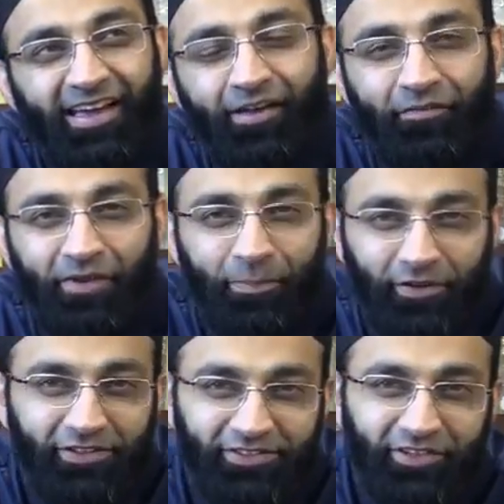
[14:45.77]
Every
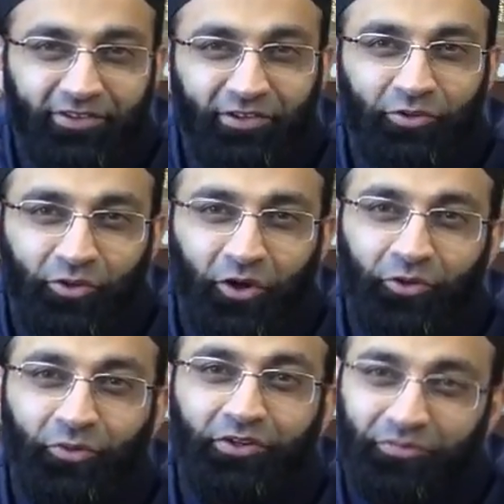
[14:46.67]
person you
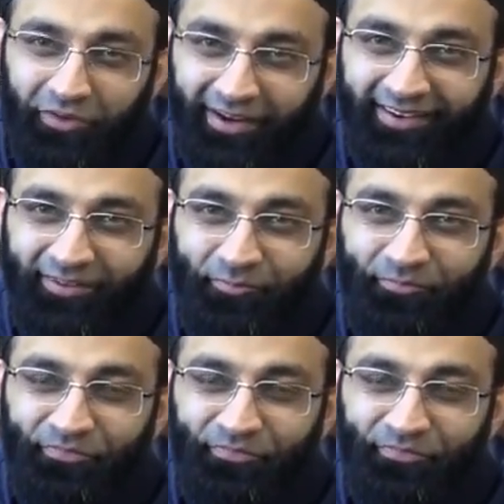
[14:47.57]
talk to is worried.